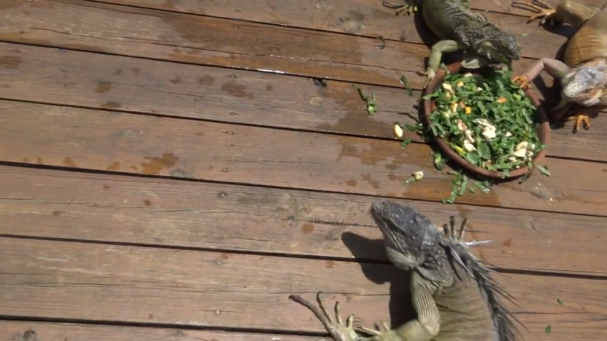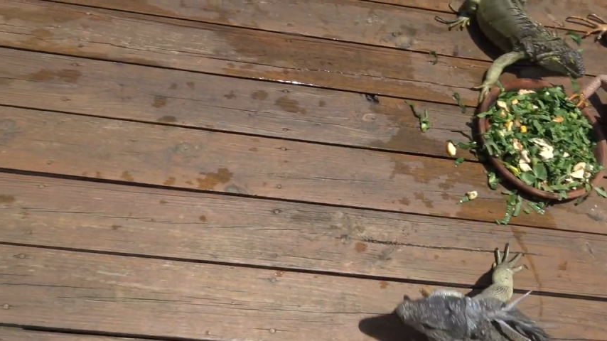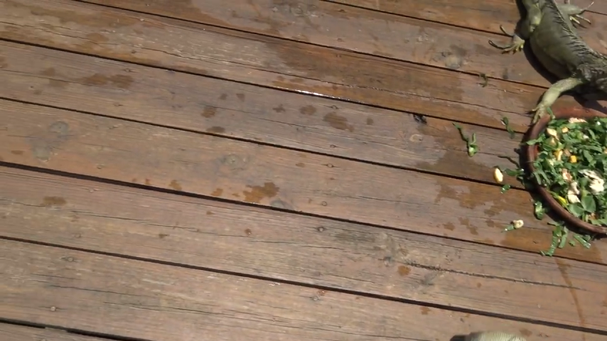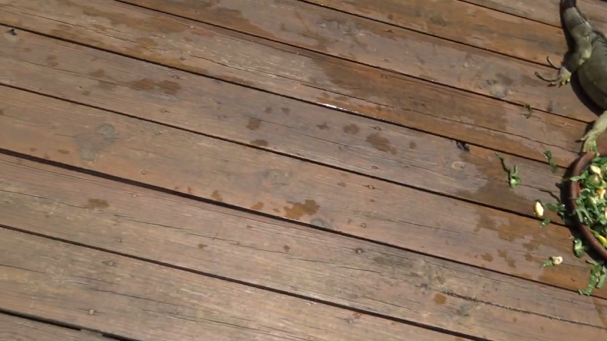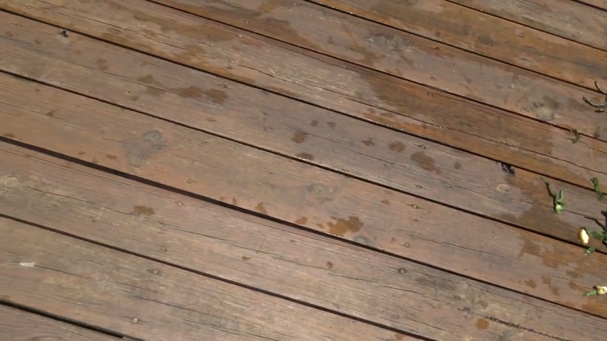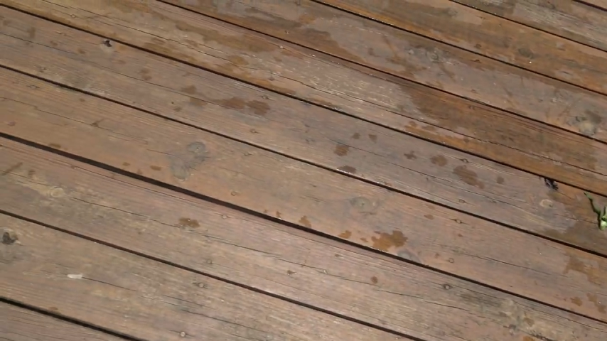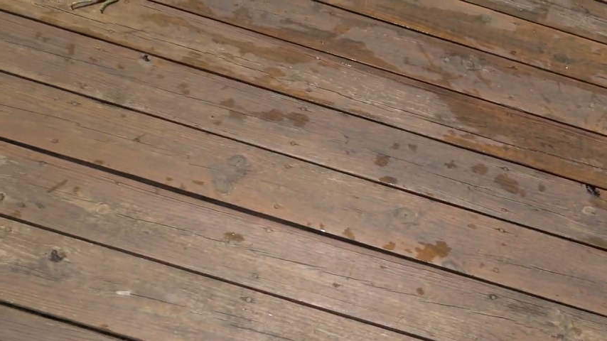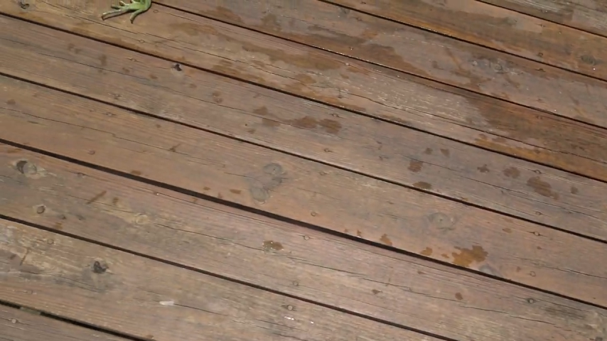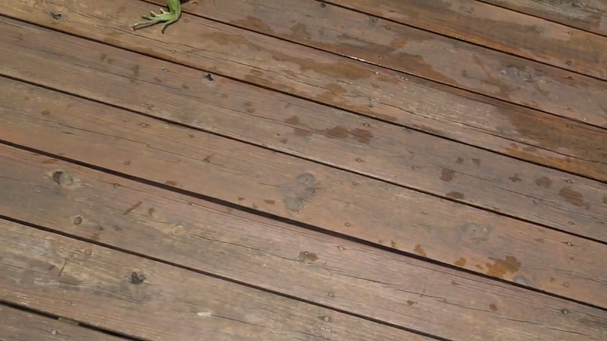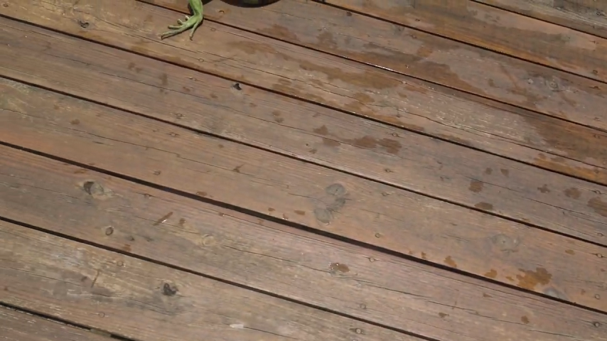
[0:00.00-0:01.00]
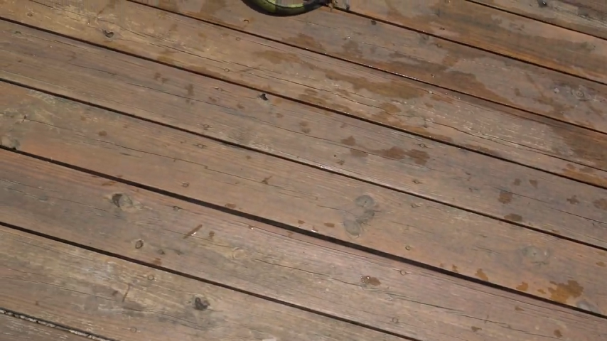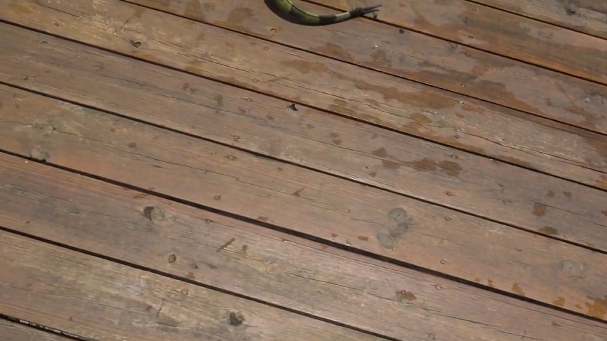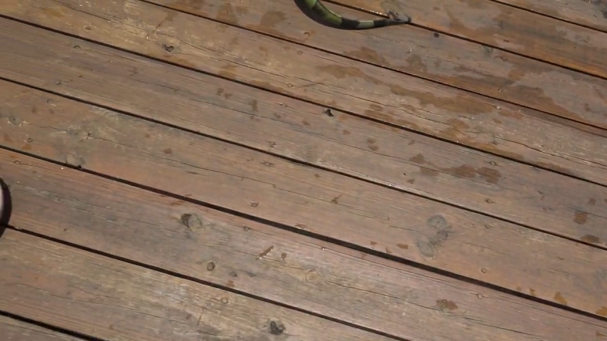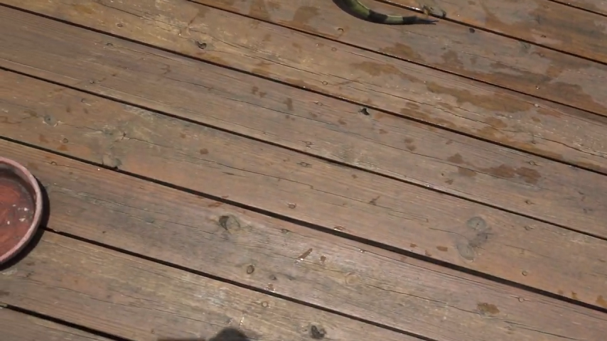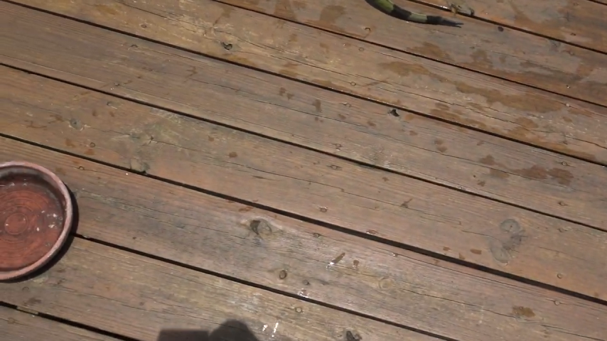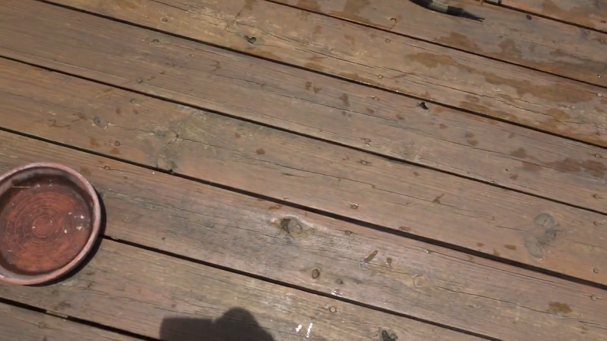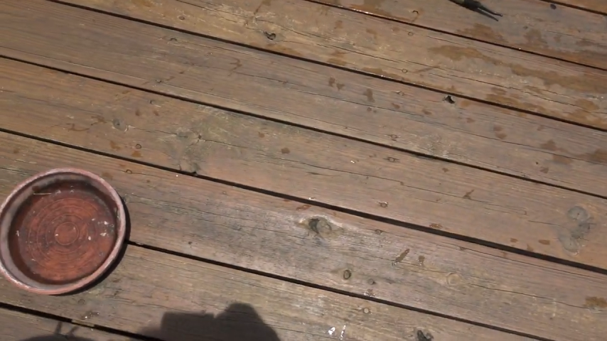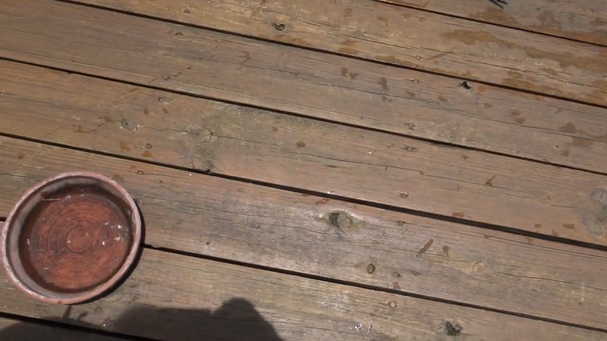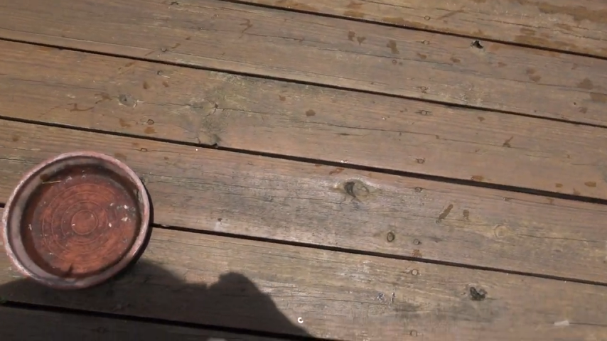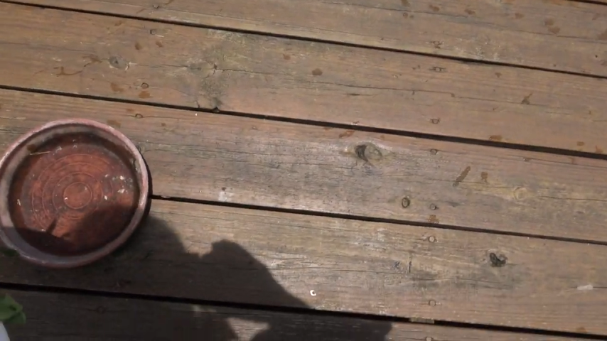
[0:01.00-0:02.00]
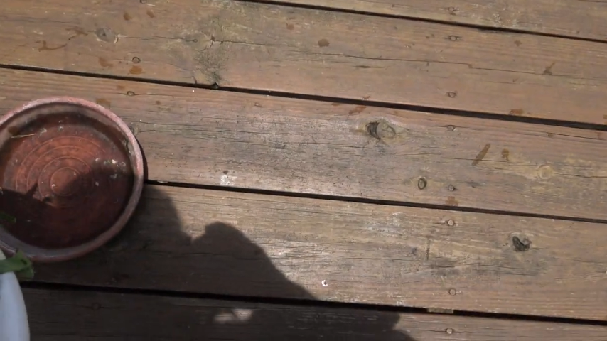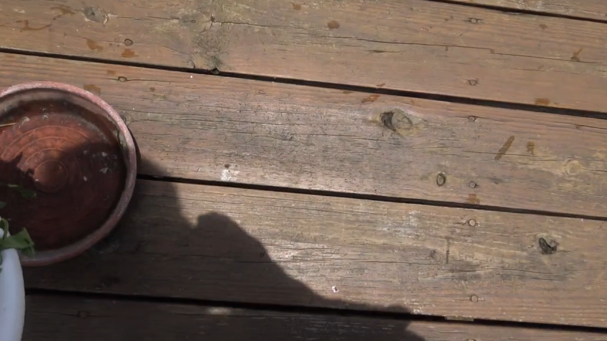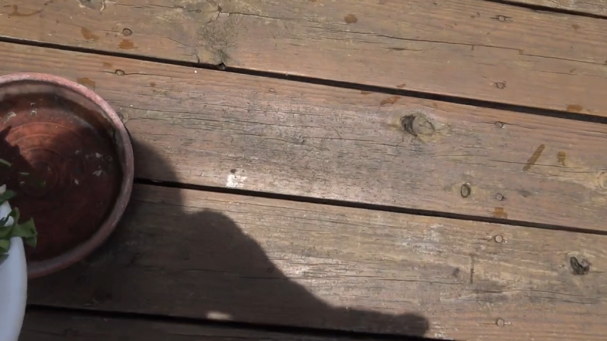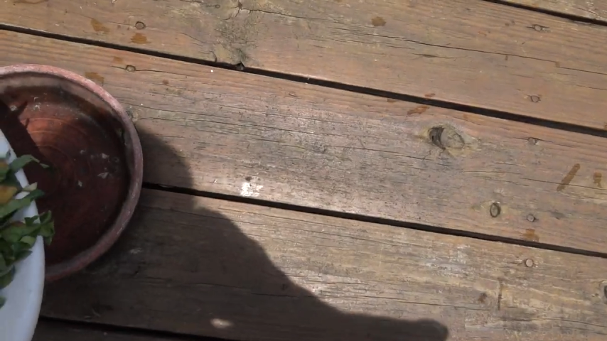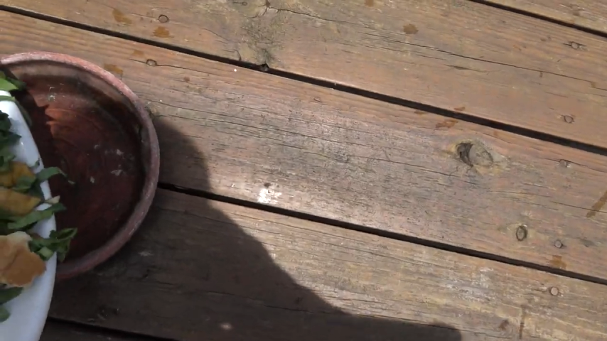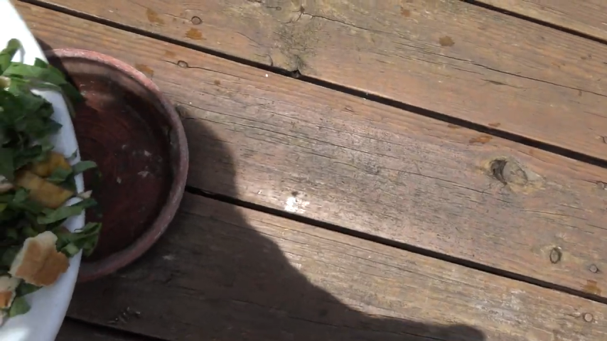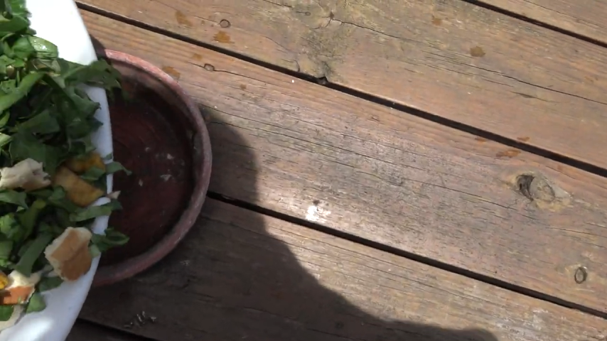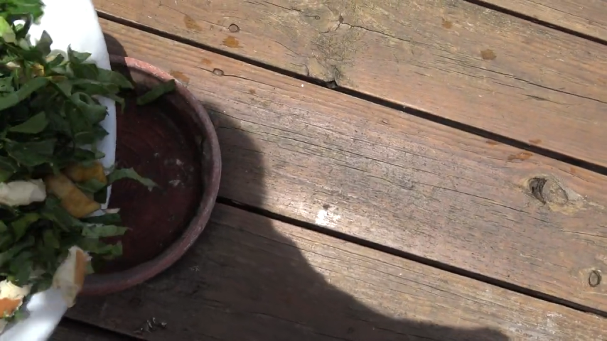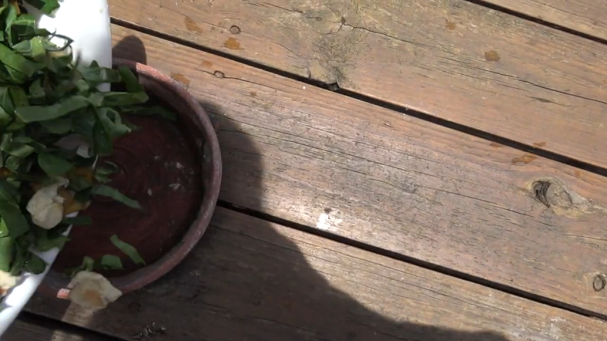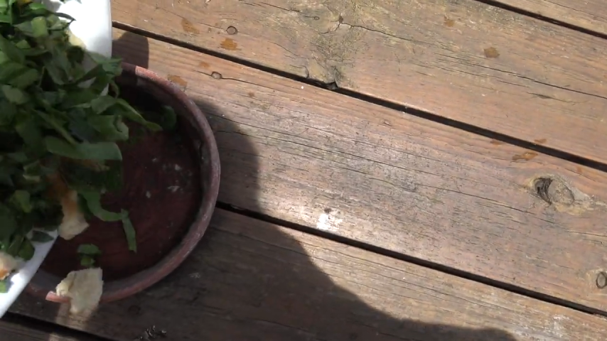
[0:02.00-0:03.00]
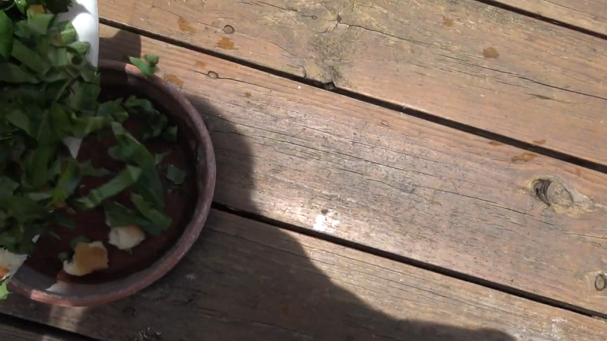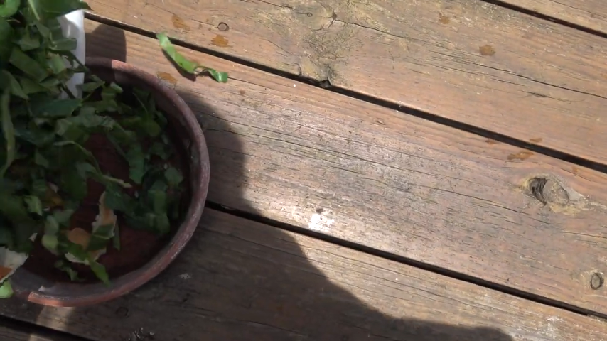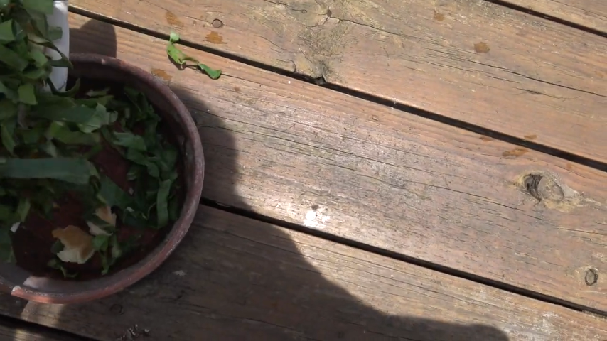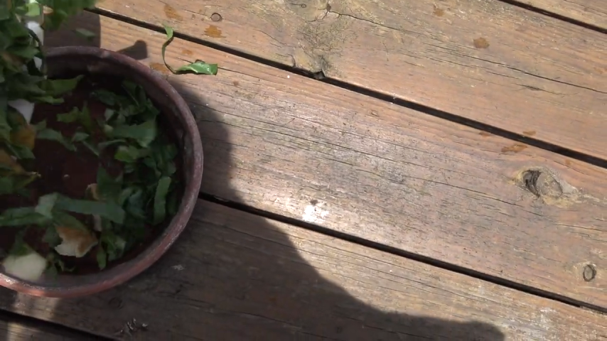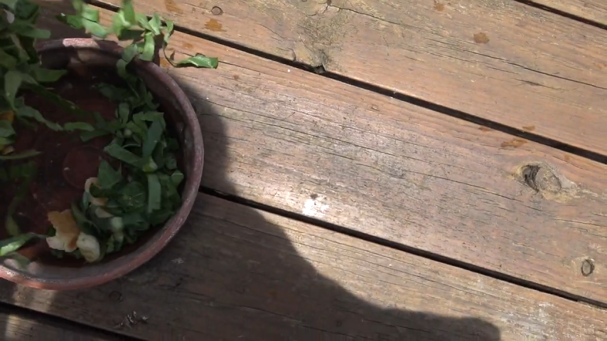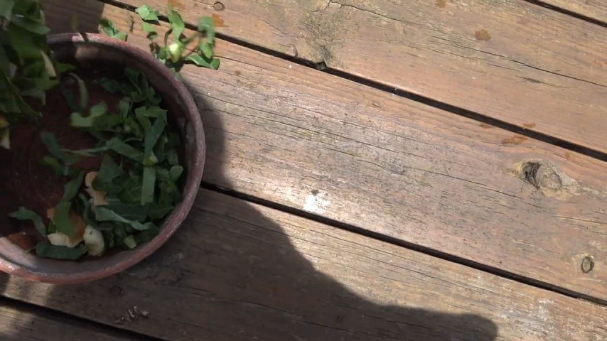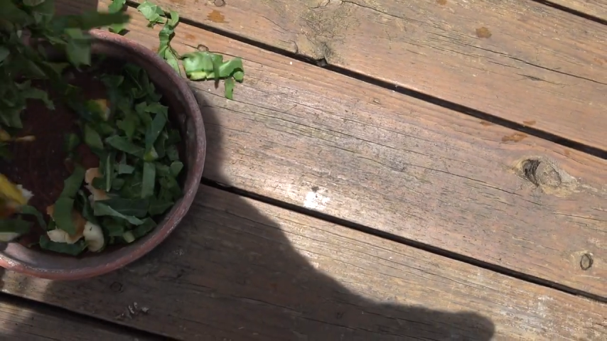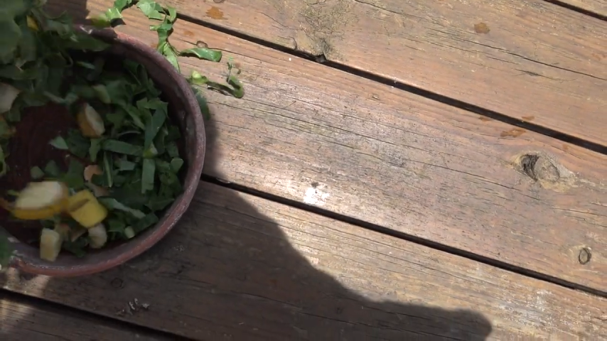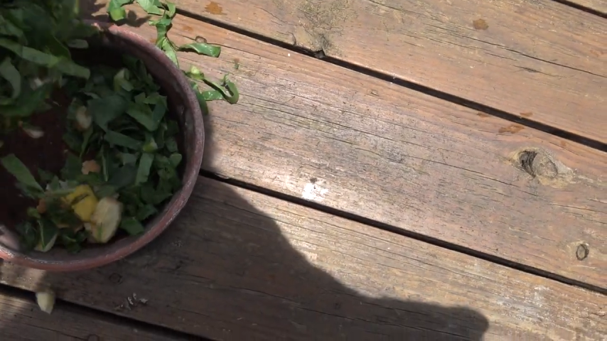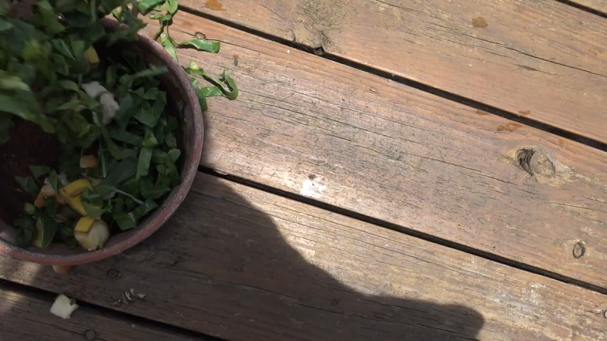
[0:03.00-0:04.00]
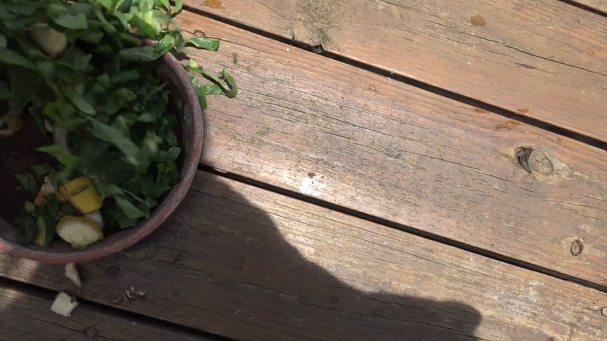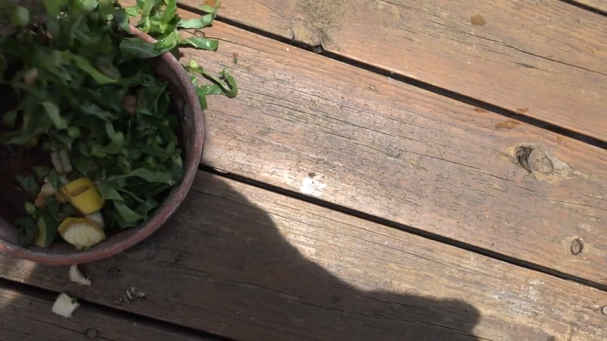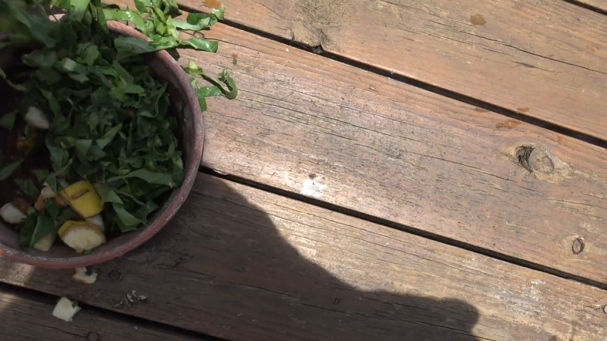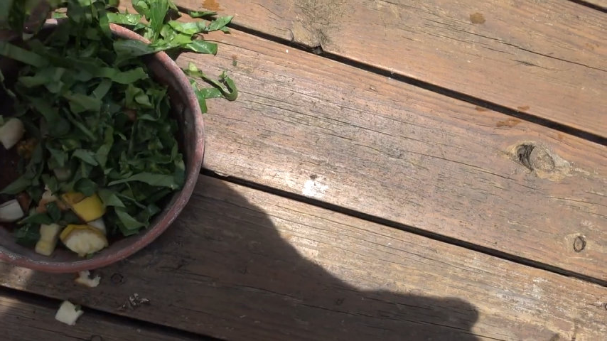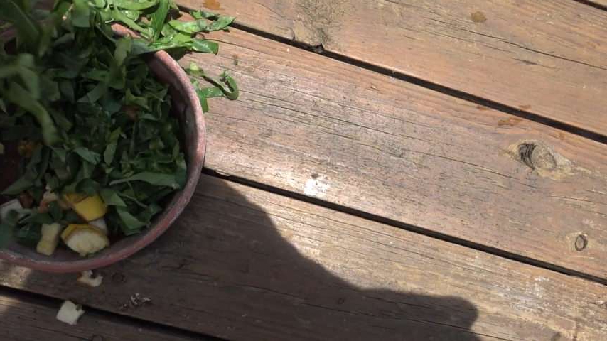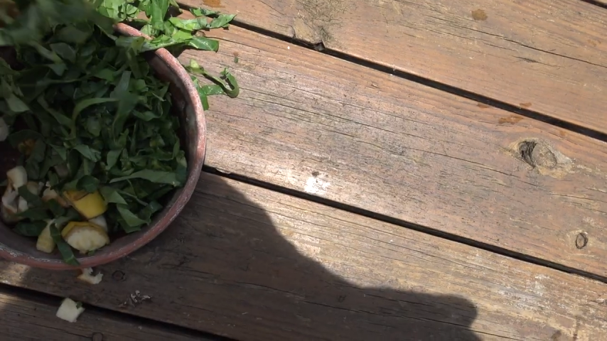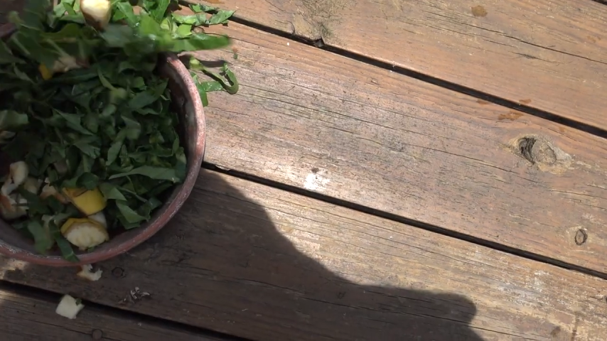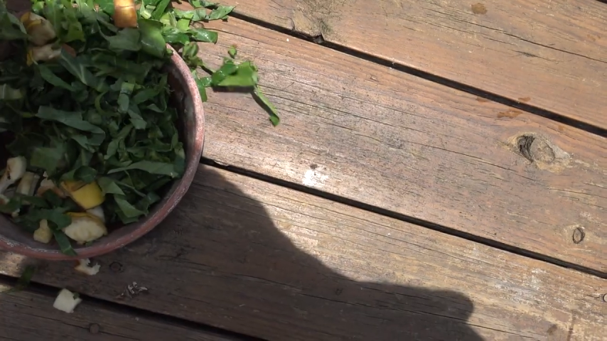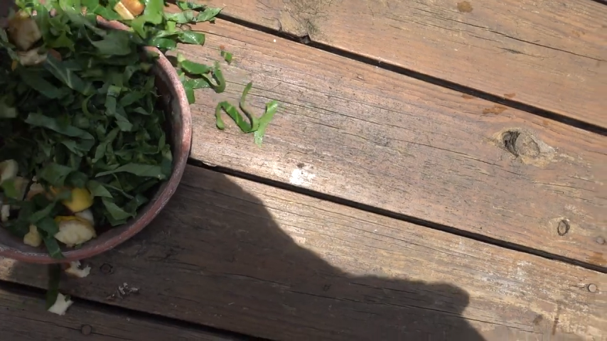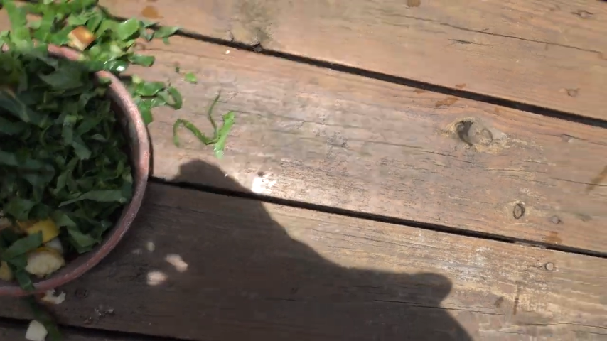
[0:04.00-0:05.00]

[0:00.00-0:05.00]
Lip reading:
No face is visible, so there are no lips to read.